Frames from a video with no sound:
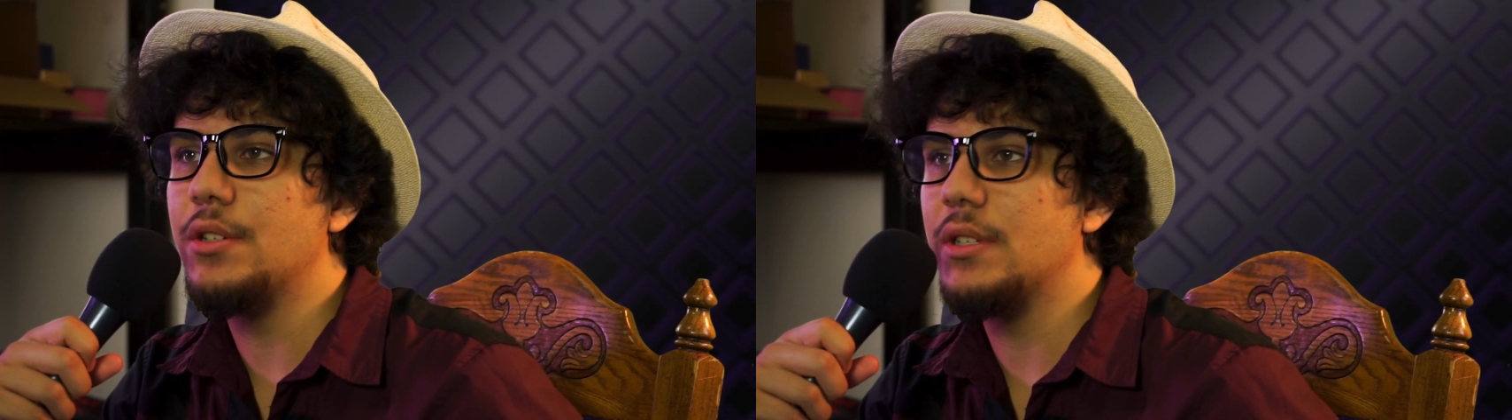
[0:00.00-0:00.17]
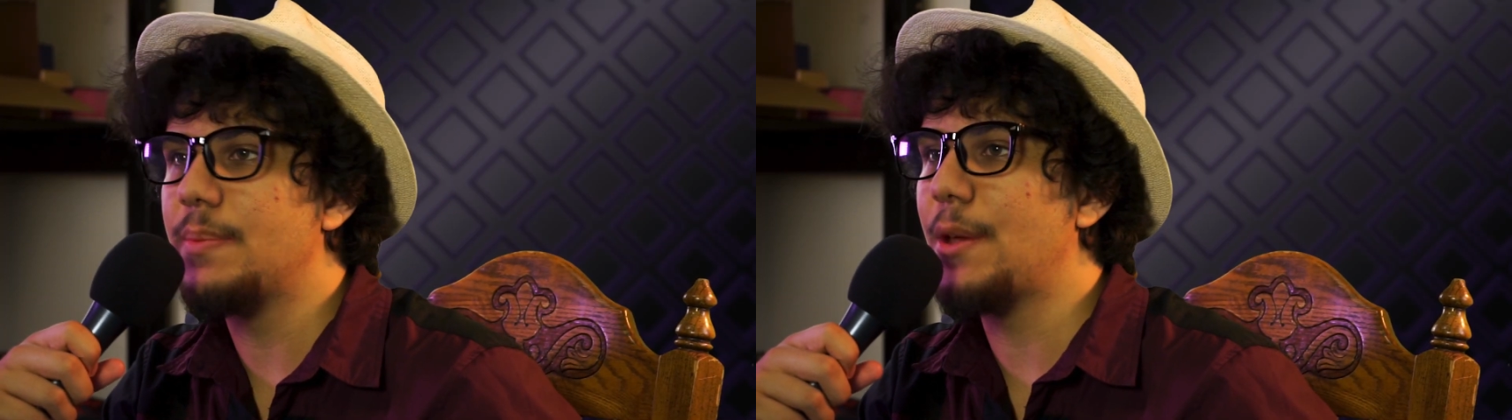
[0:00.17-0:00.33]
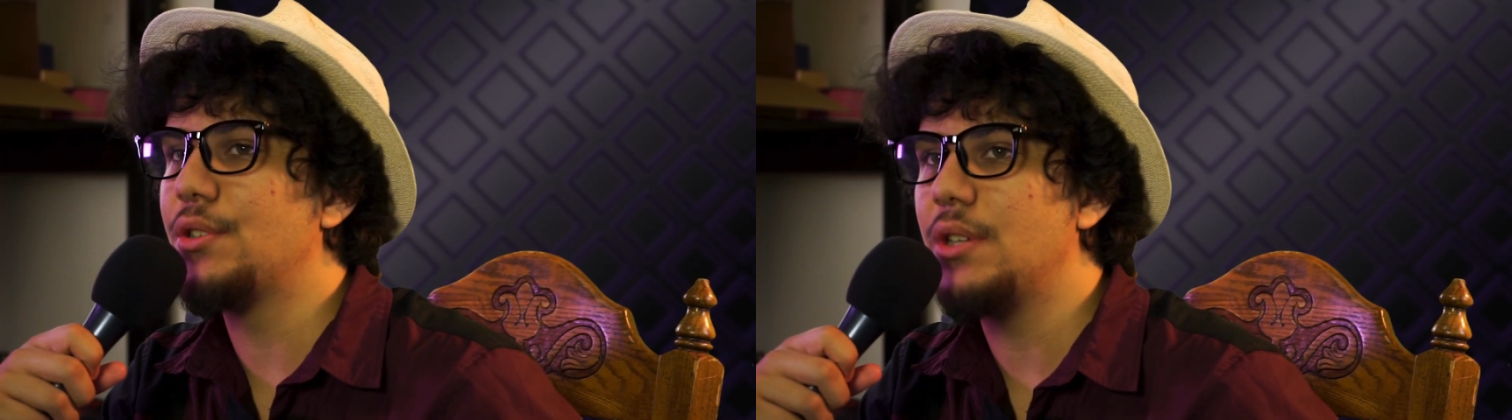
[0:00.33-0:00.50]

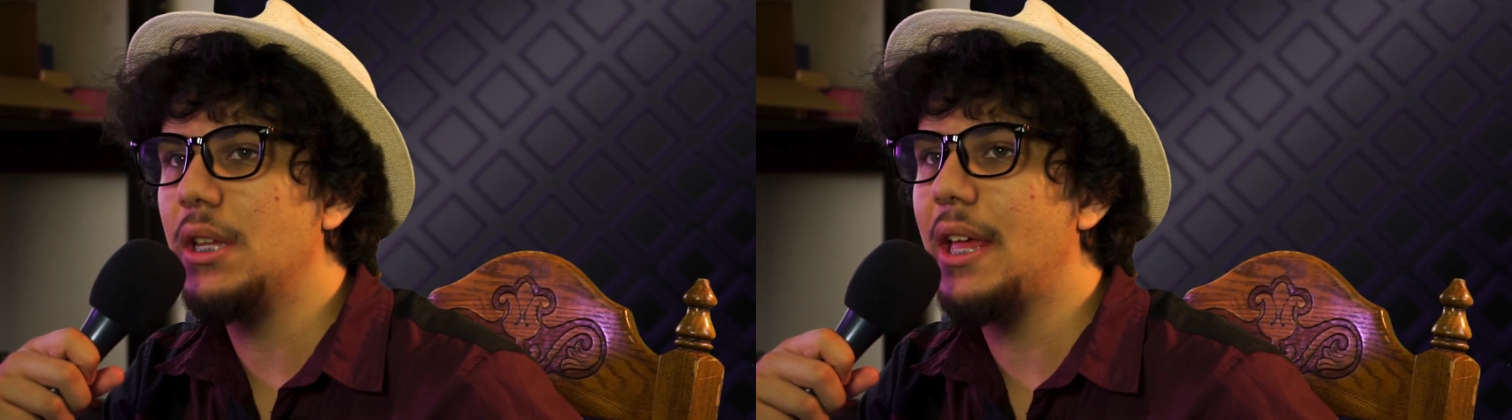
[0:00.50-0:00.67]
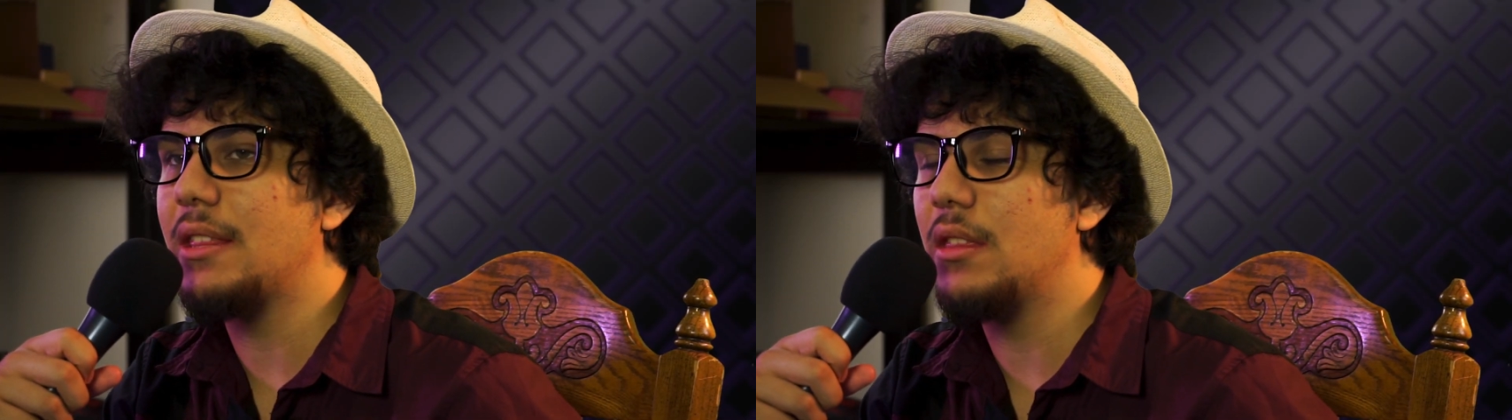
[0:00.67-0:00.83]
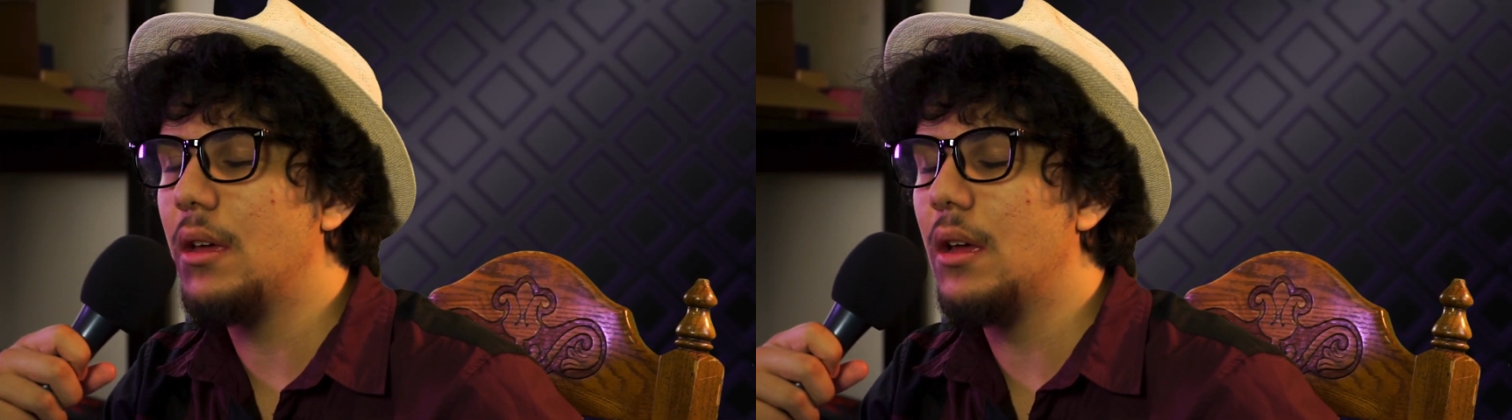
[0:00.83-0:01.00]
especially
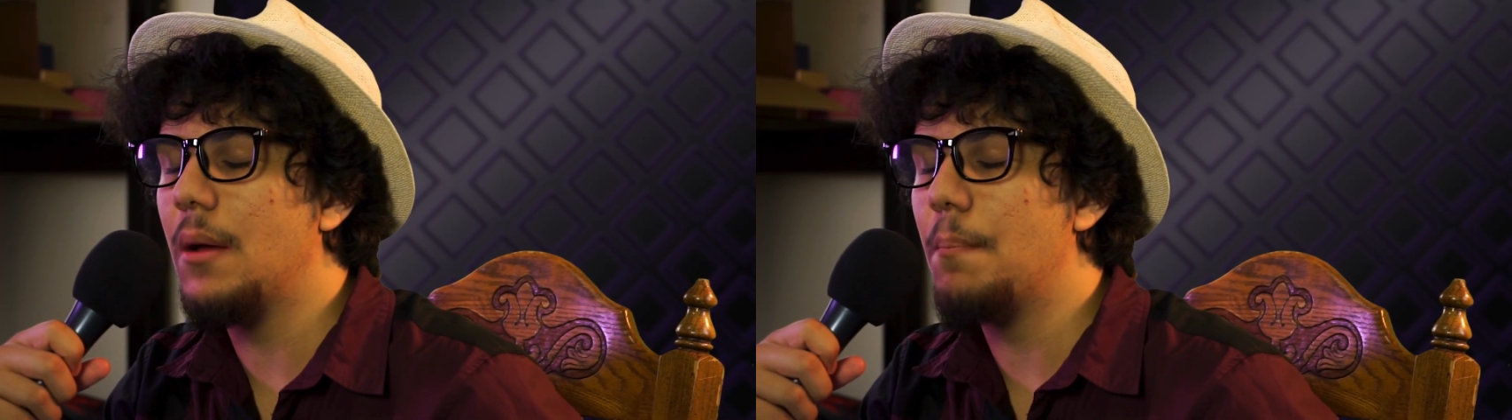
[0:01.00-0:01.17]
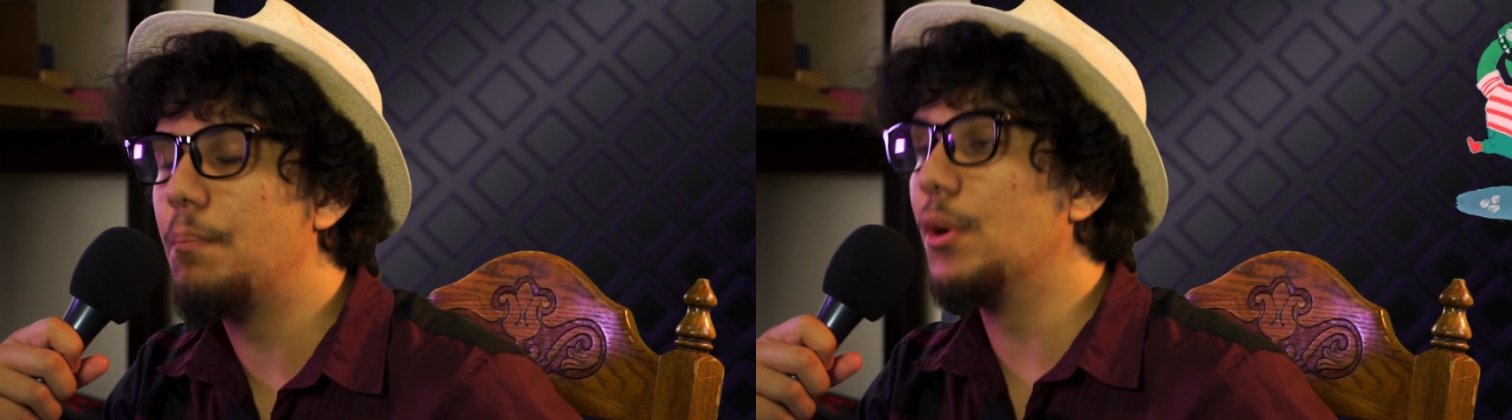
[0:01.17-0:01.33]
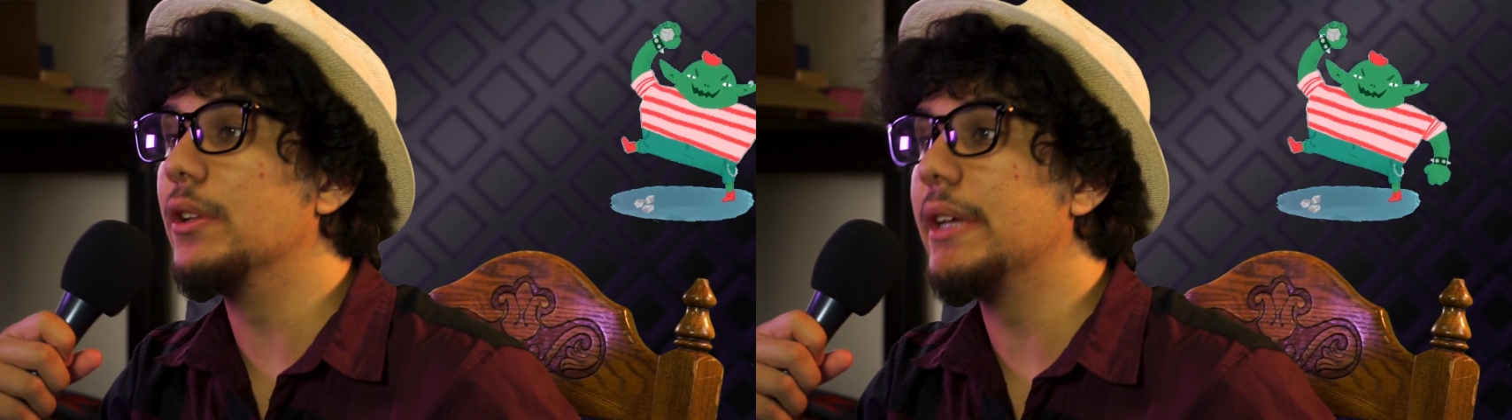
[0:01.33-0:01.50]
like the
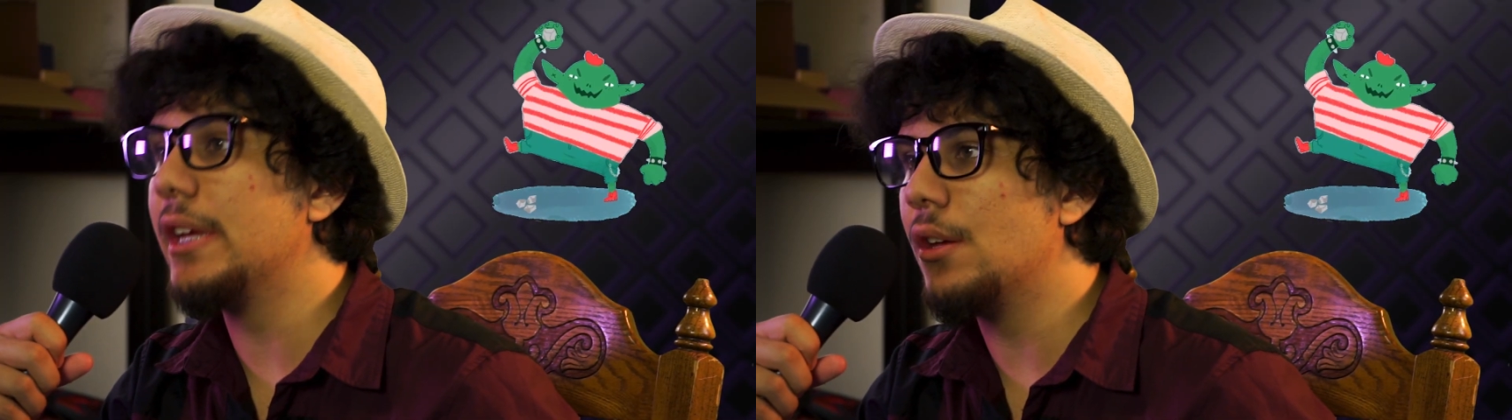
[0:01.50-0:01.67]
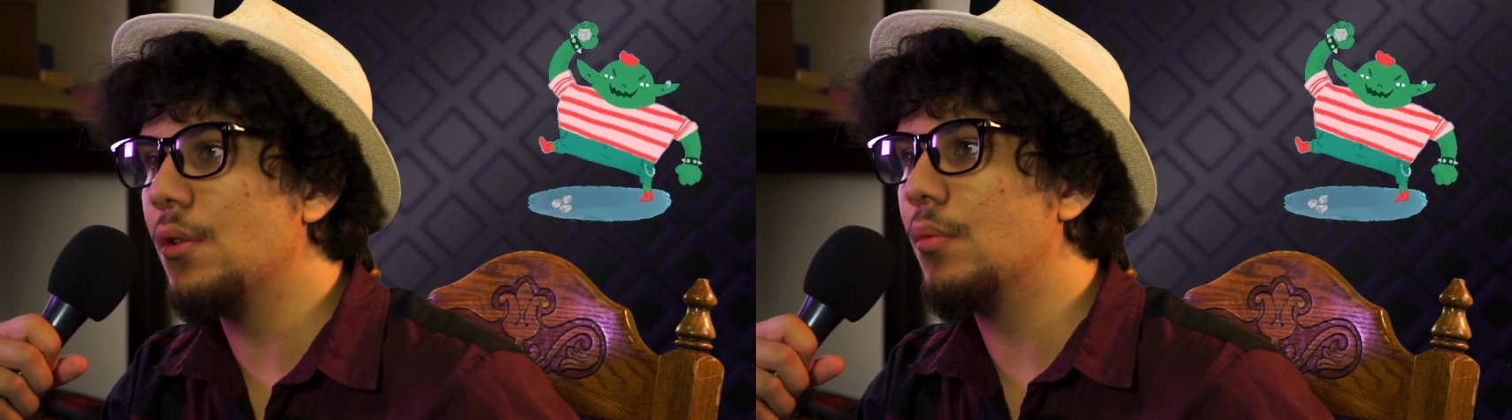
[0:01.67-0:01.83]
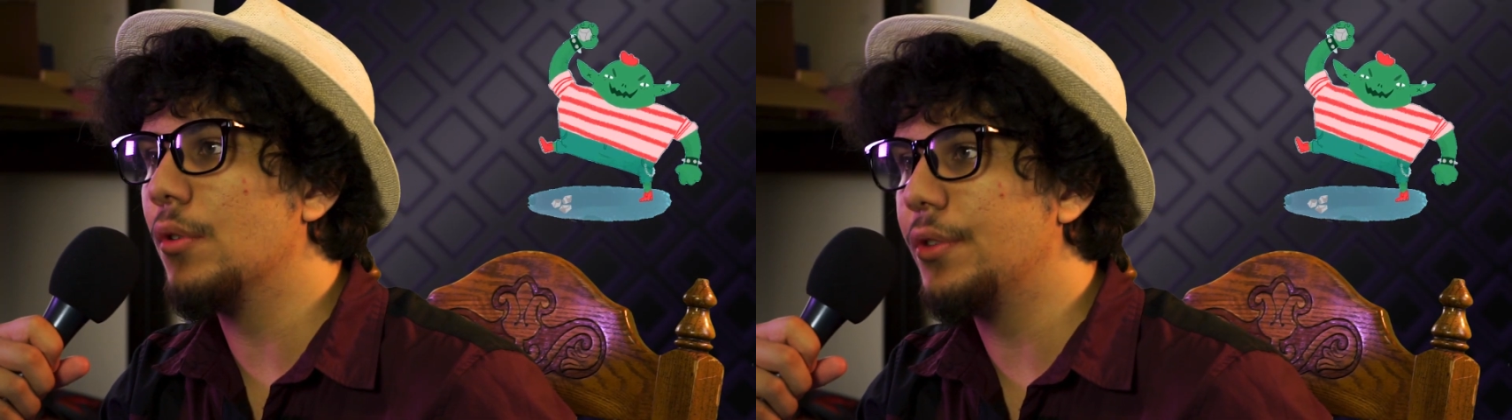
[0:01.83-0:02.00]
bully
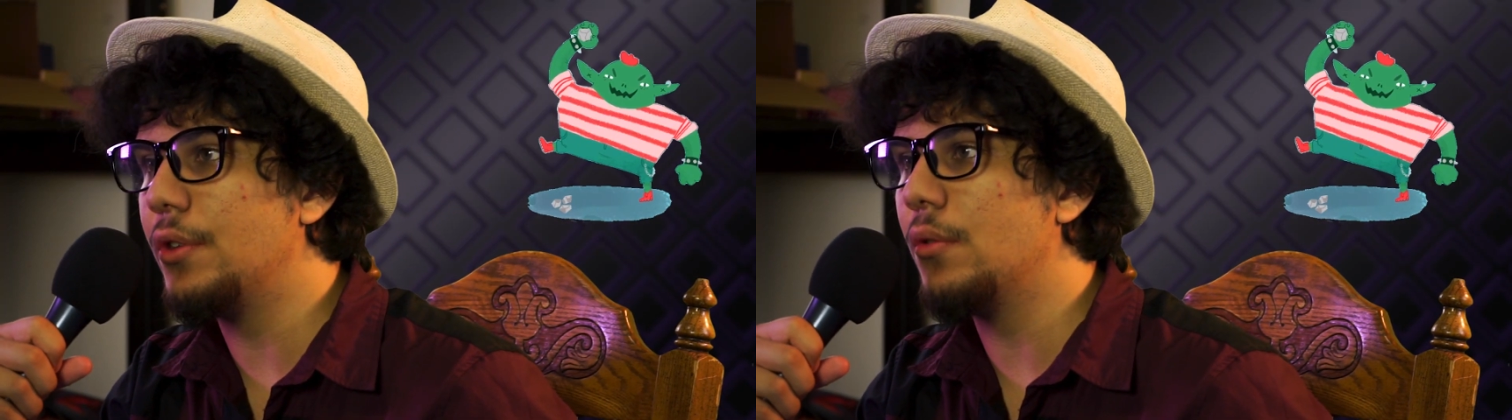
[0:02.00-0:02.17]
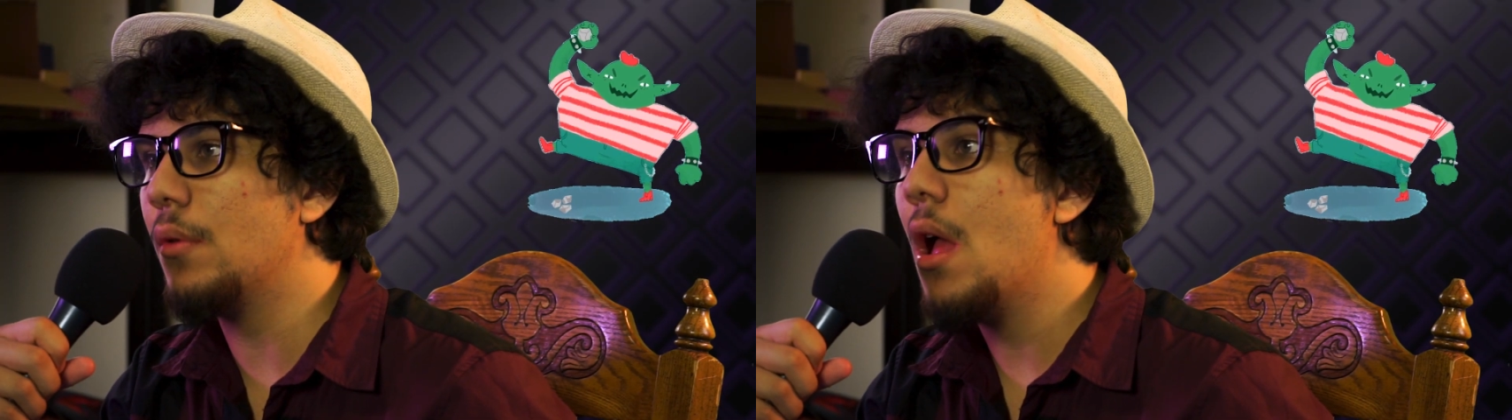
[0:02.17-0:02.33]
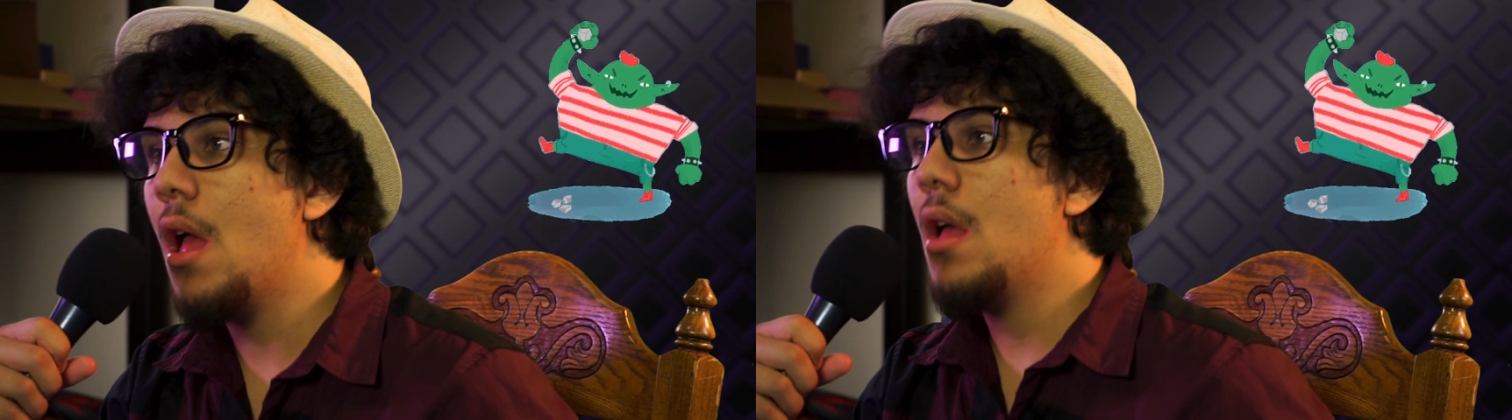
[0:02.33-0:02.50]
who will do